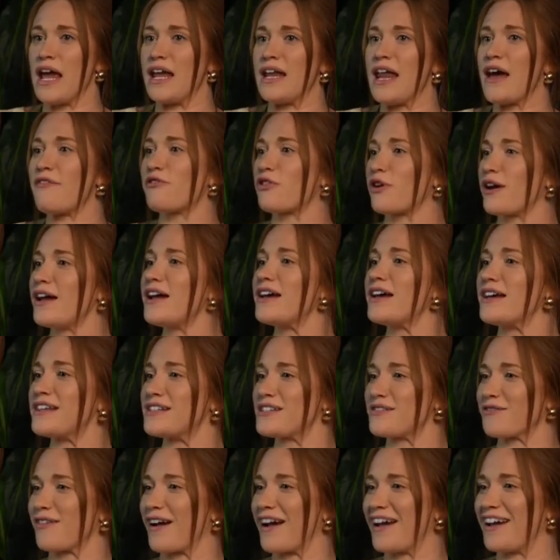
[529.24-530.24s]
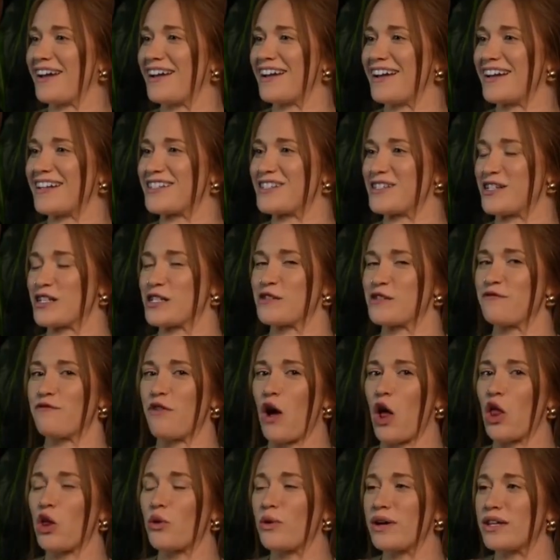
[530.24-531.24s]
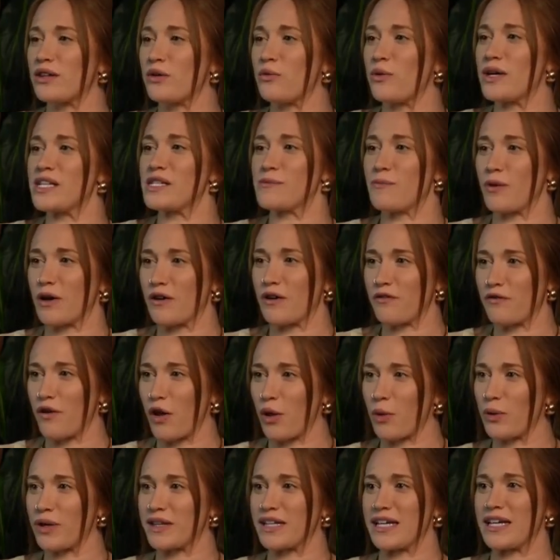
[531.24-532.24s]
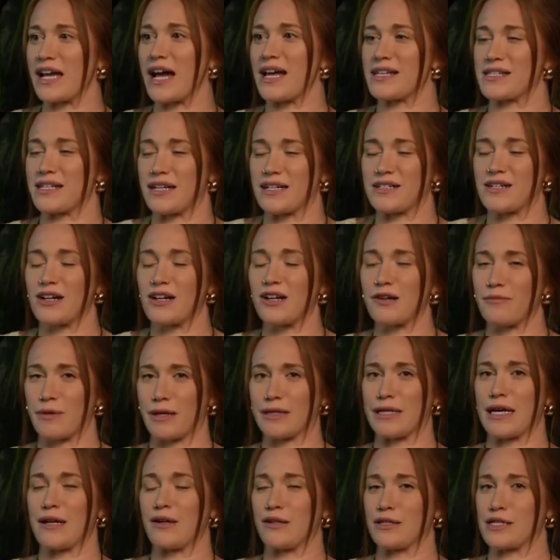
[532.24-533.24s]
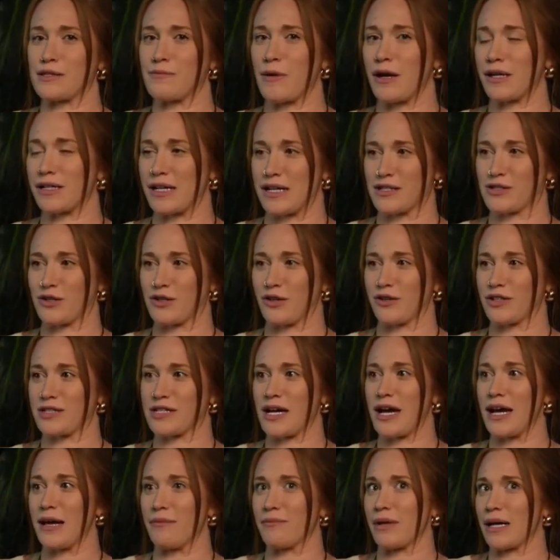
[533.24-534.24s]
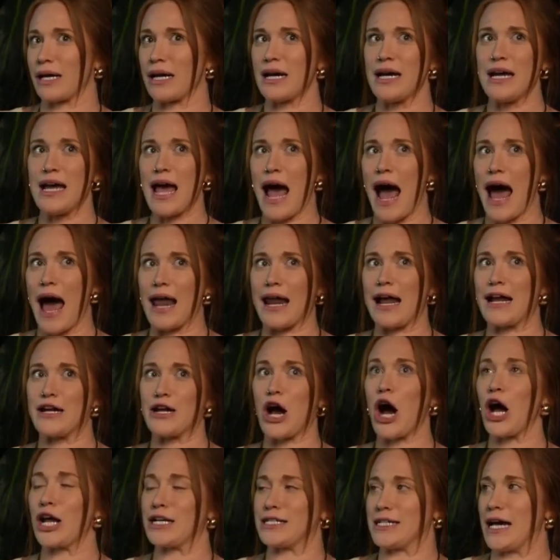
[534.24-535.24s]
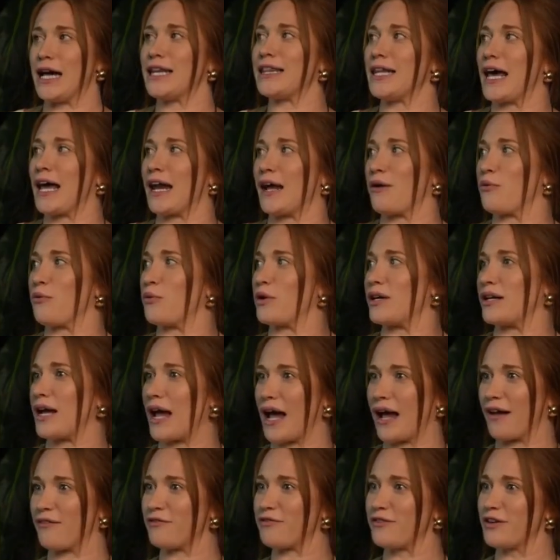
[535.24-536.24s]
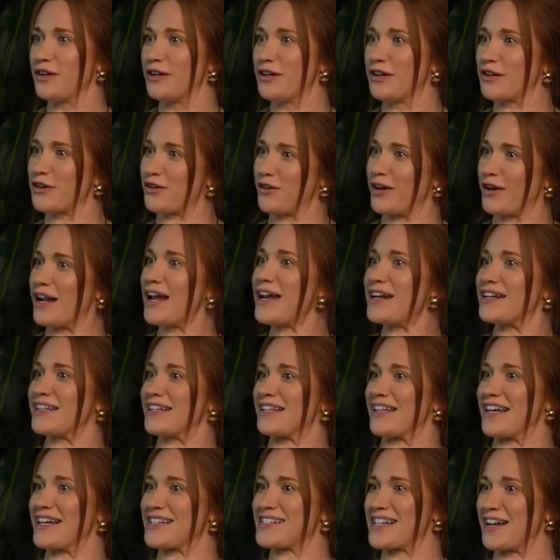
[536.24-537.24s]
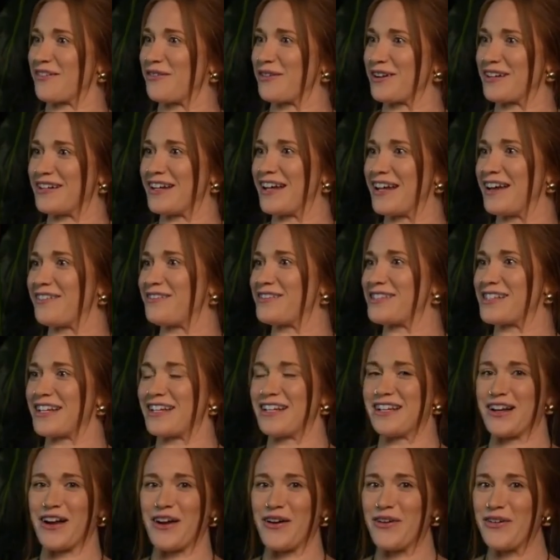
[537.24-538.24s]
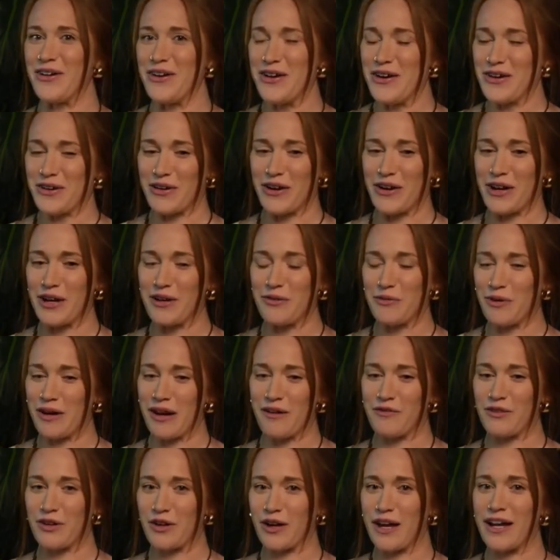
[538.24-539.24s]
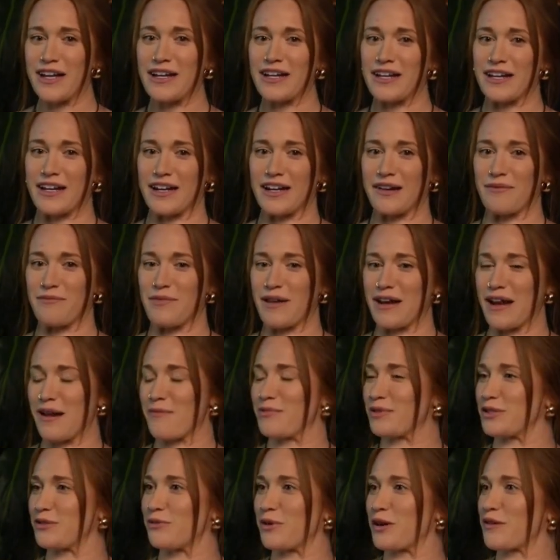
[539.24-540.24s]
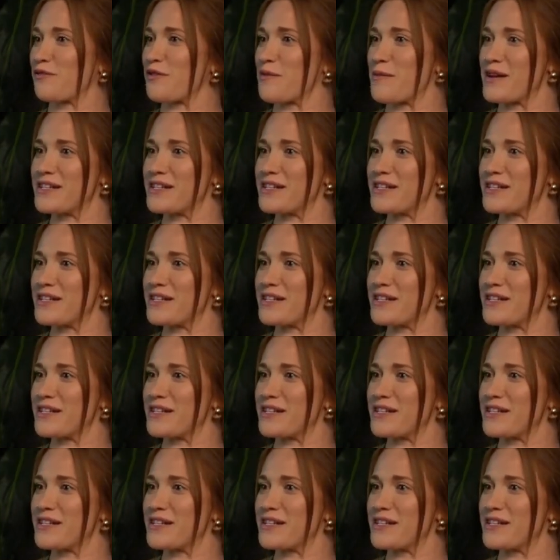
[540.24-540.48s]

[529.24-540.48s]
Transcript: it never is, right? It's just following the whisper, following the yes. And I talk about that on this podcast all the time. Like, had I not done that, I wouldn't have created this. I wouldn't have, created what I've created and been able to work for